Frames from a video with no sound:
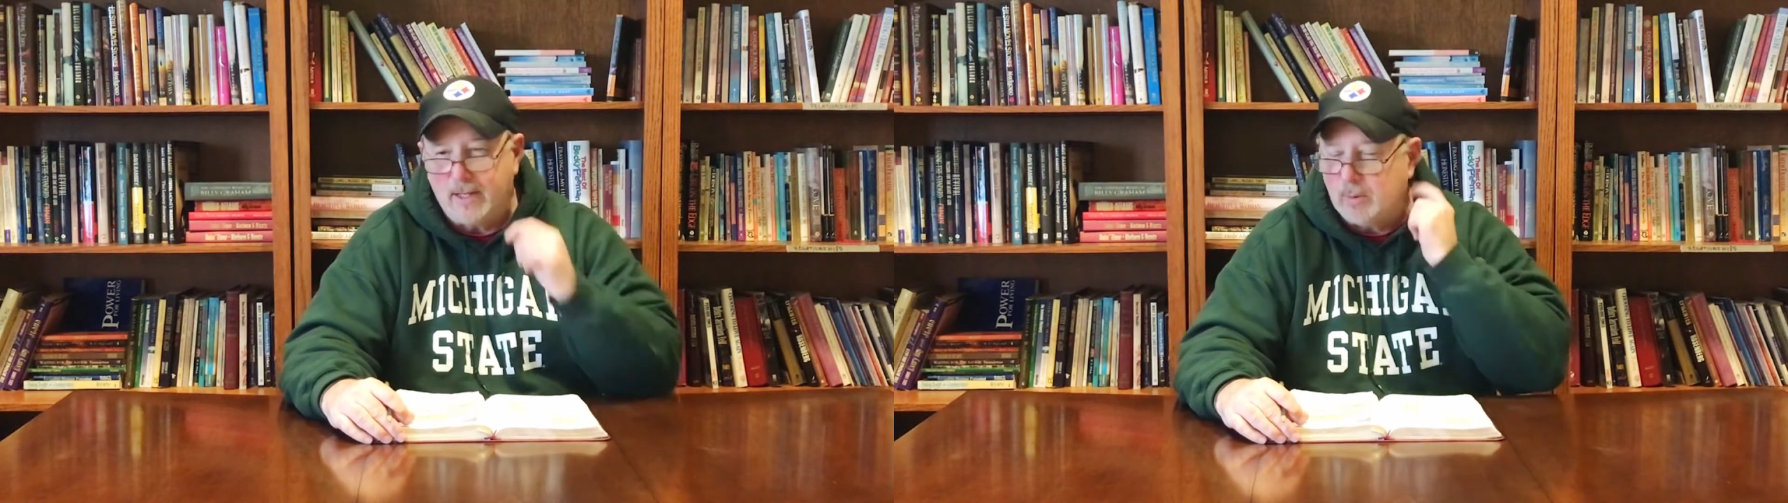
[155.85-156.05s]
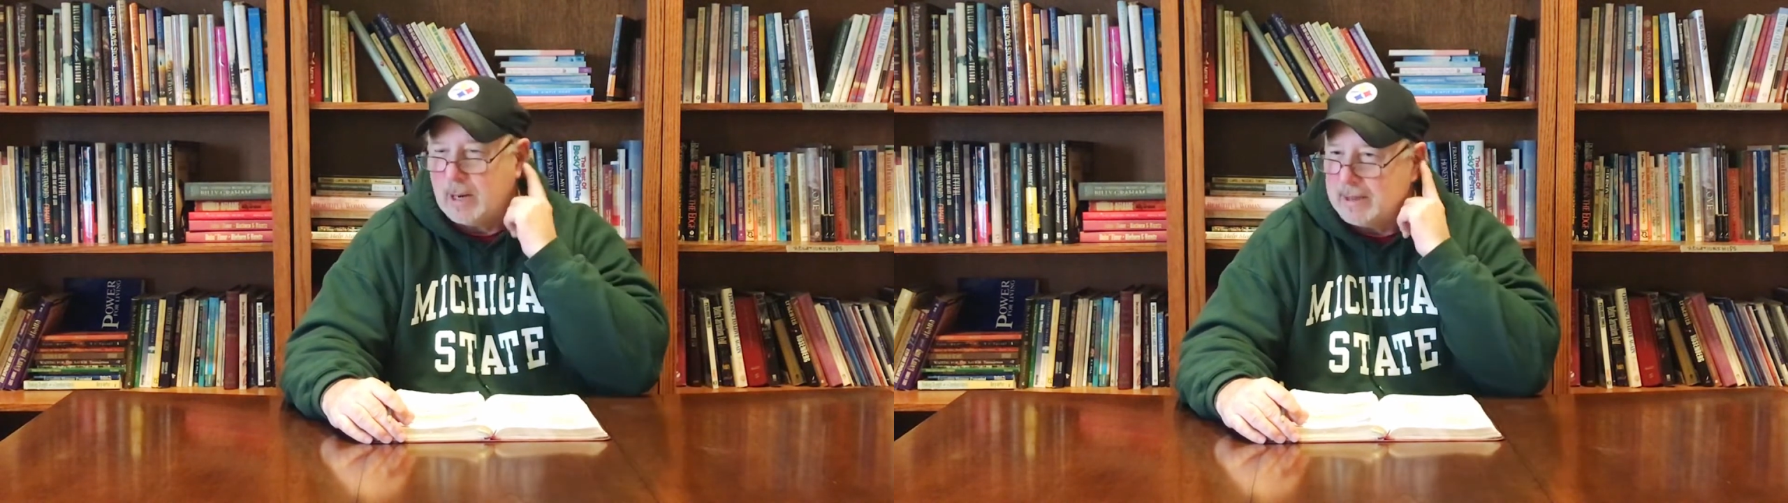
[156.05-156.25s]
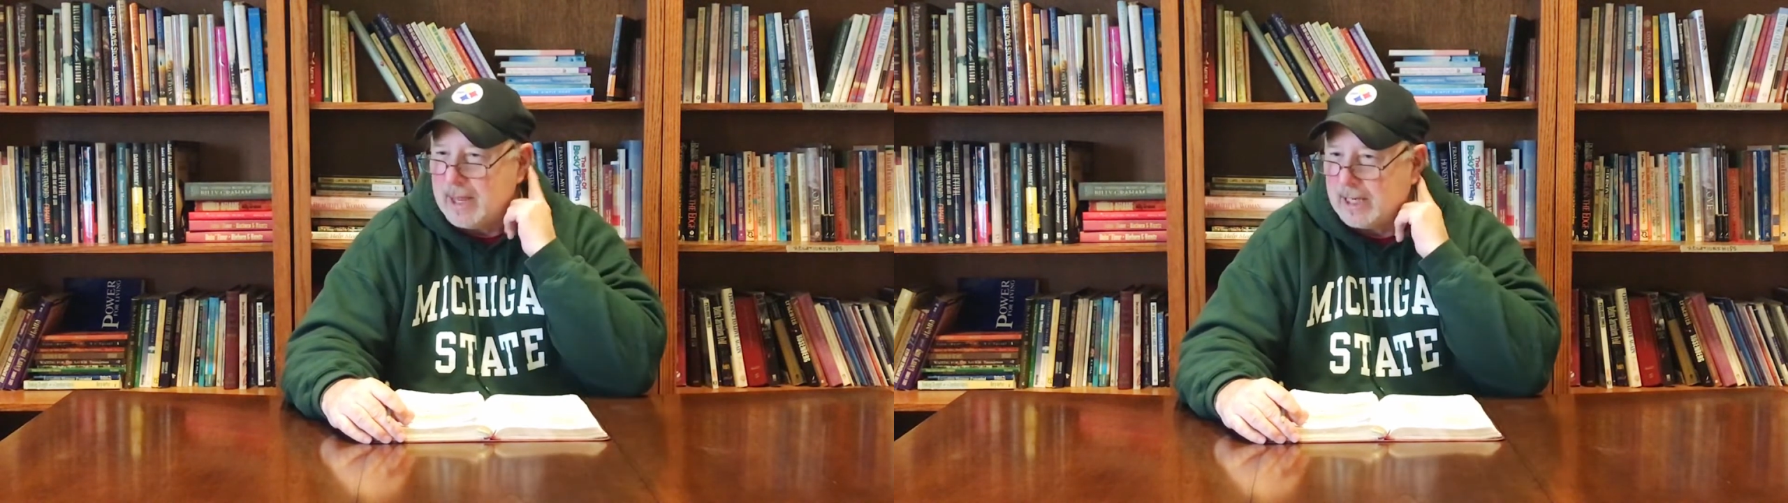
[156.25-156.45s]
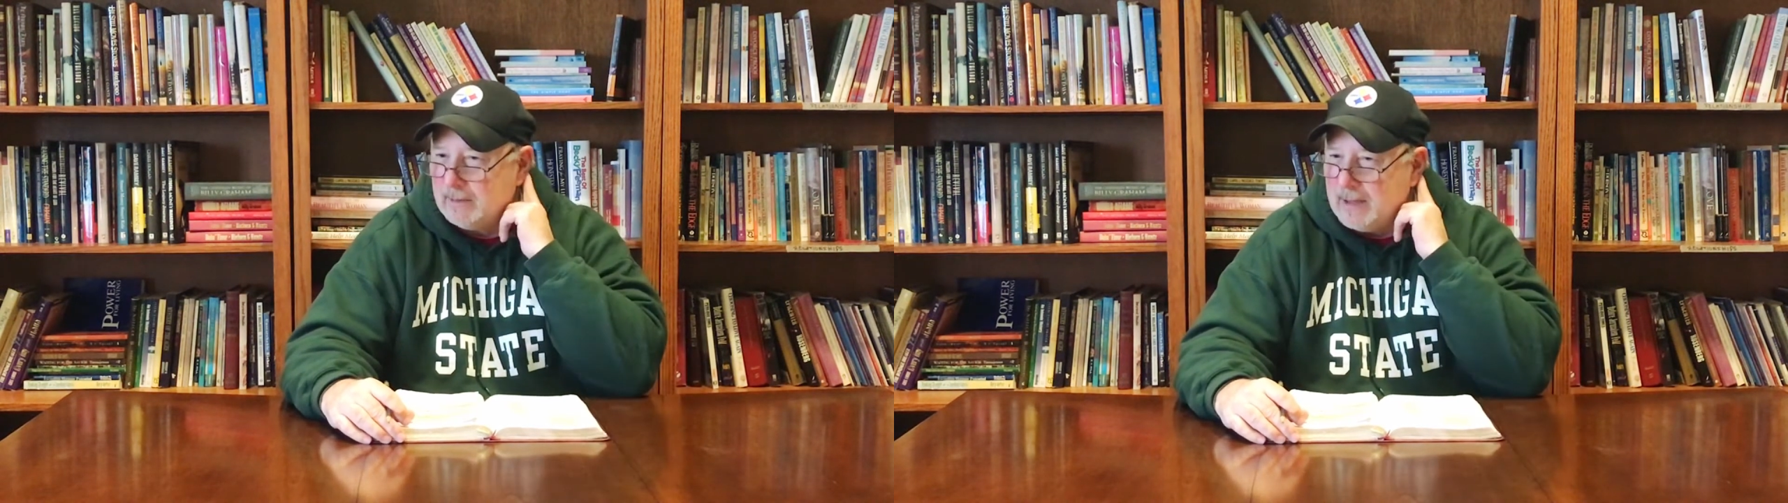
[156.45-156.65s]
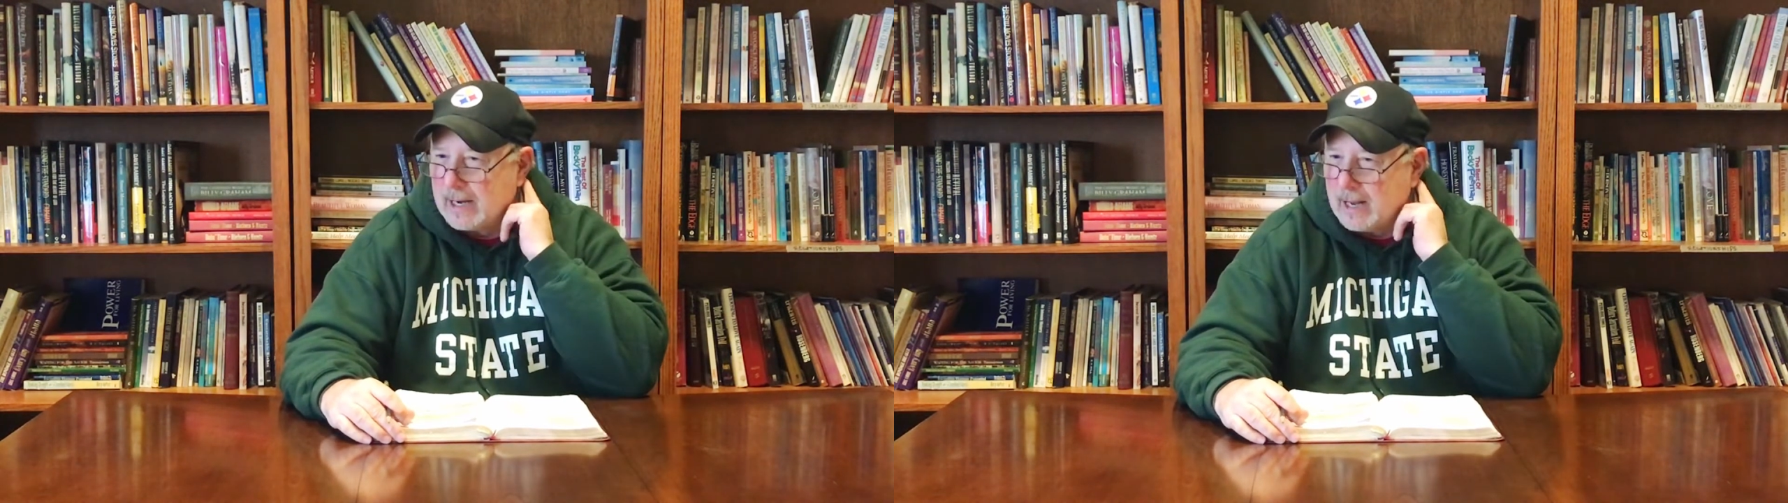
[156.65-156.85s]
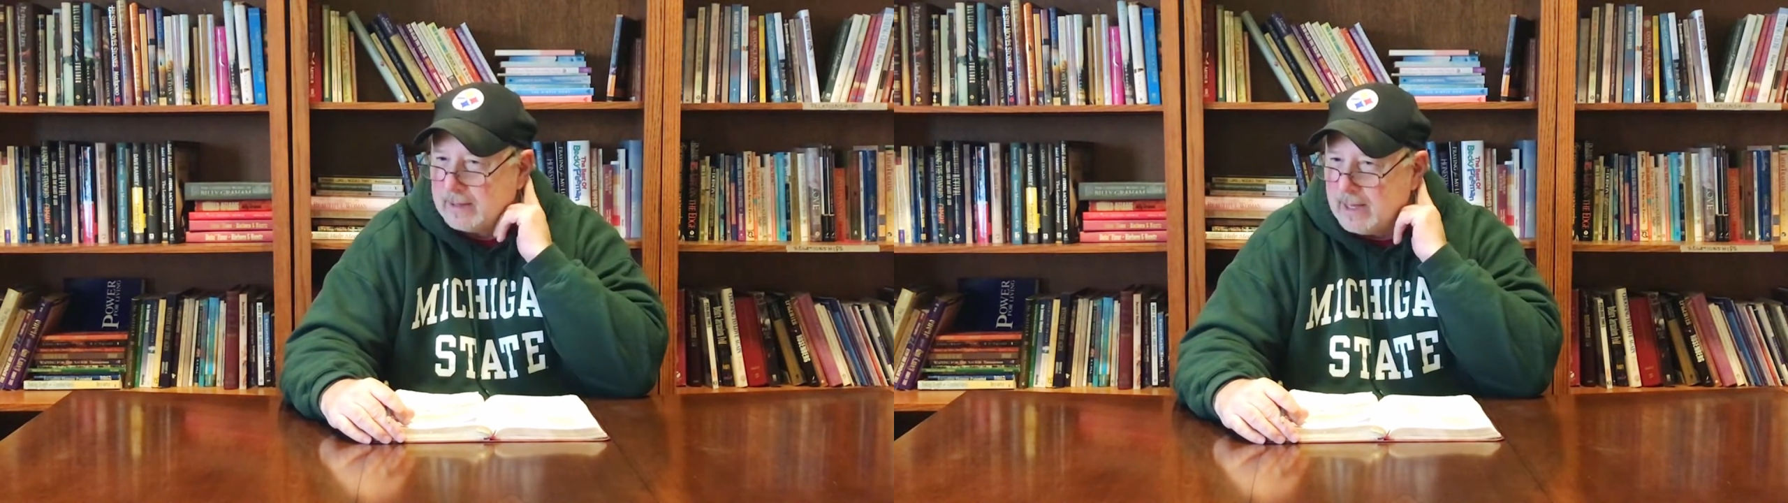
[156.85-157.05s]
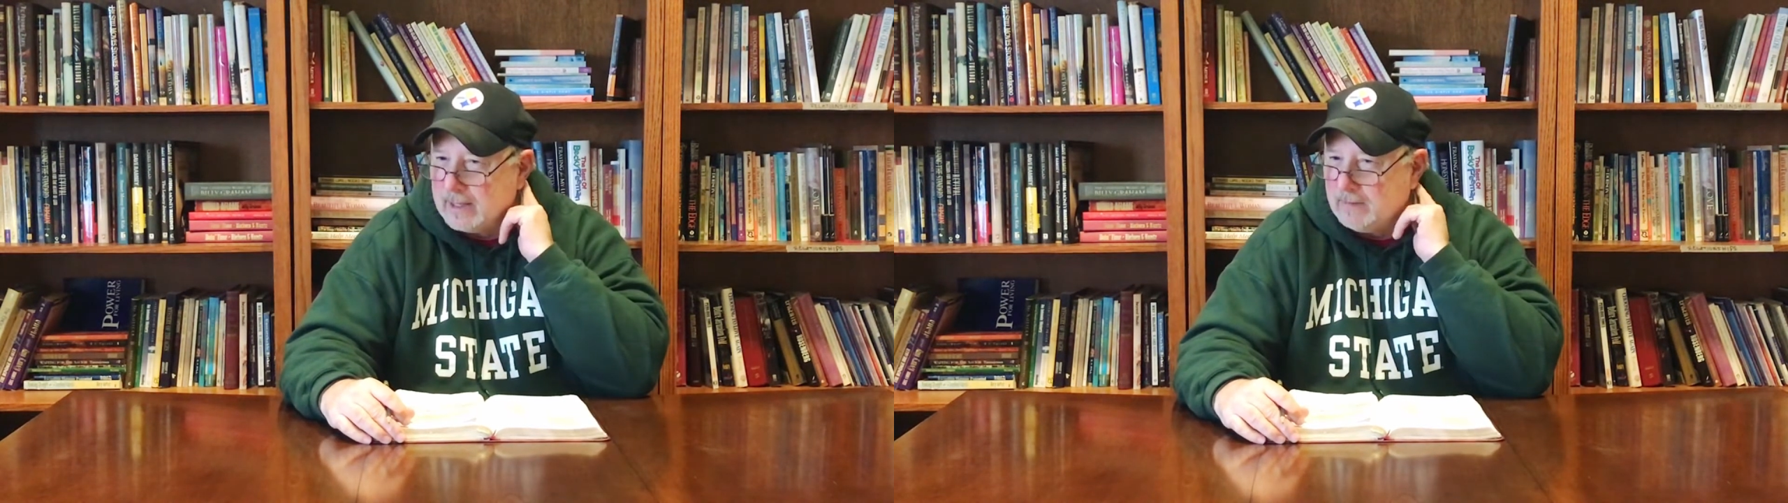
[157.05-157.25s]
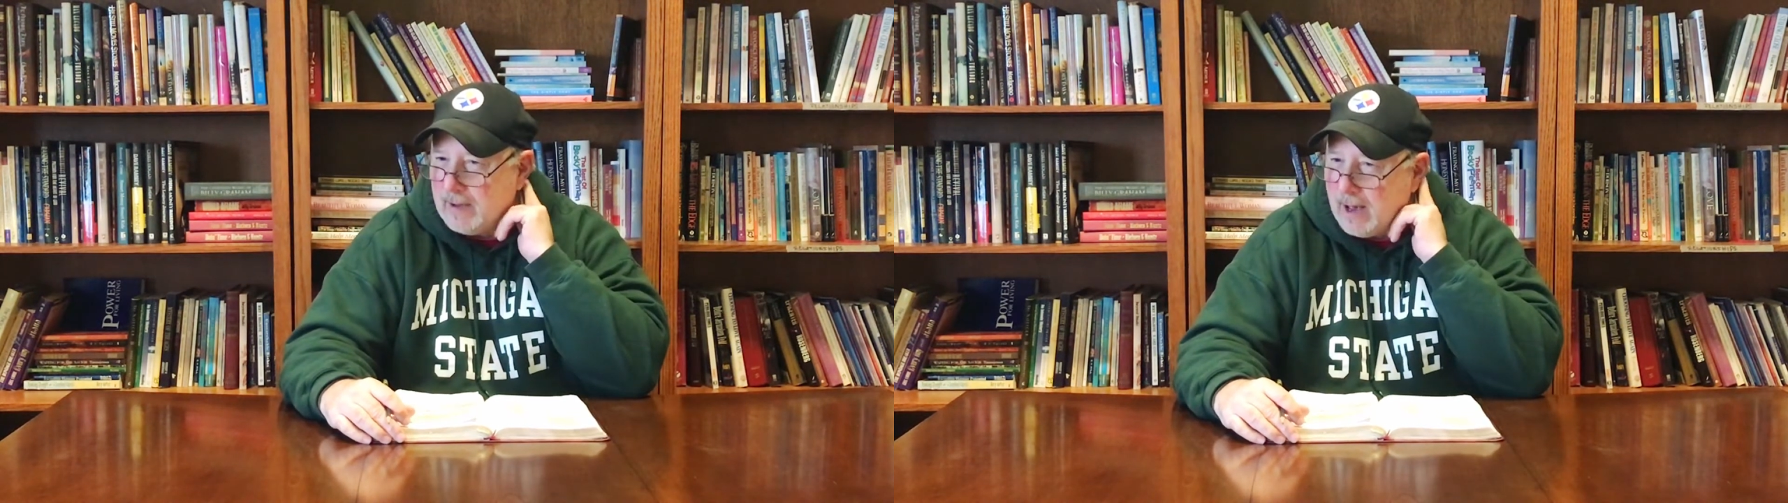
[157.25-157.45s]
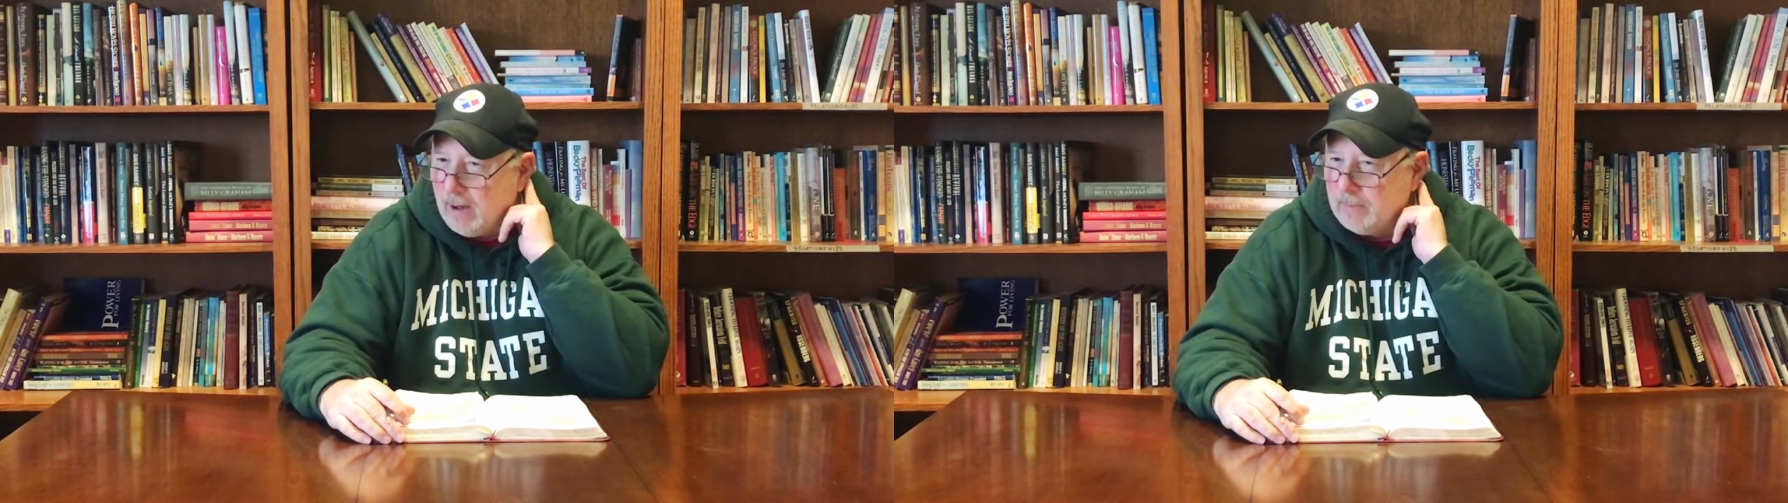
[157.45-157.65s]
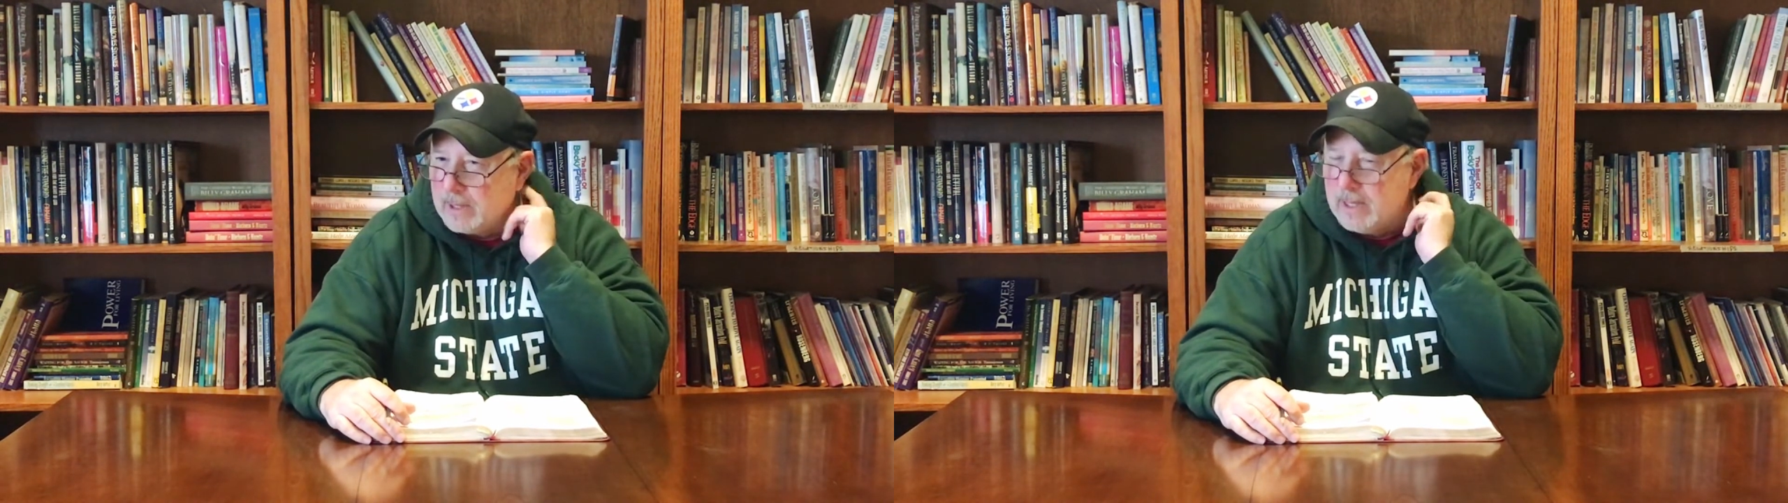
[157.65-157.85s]
You know, when I think of that, I think of
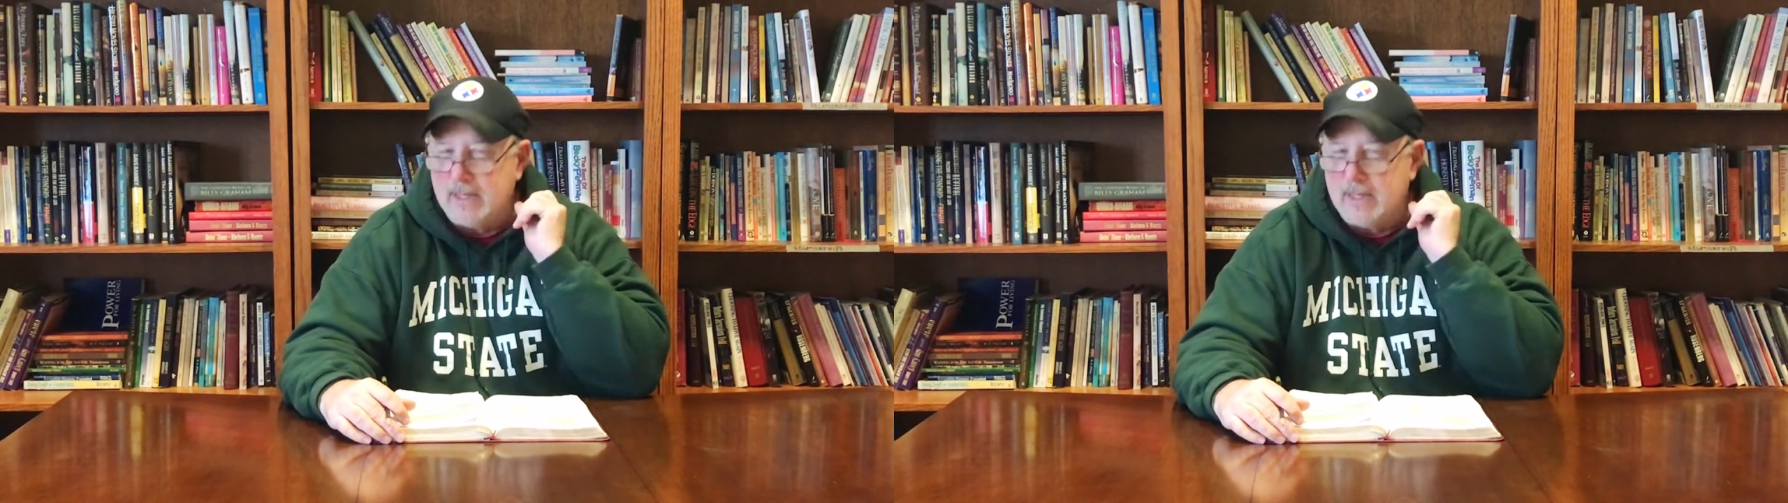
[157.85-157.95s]
how